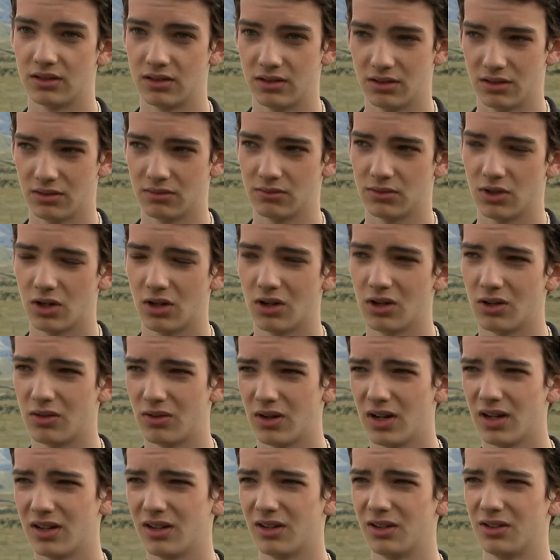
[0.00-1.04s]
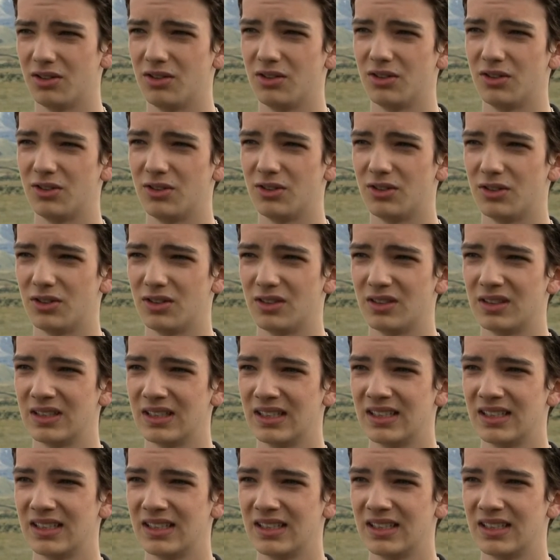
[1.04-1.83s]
to Colorado due to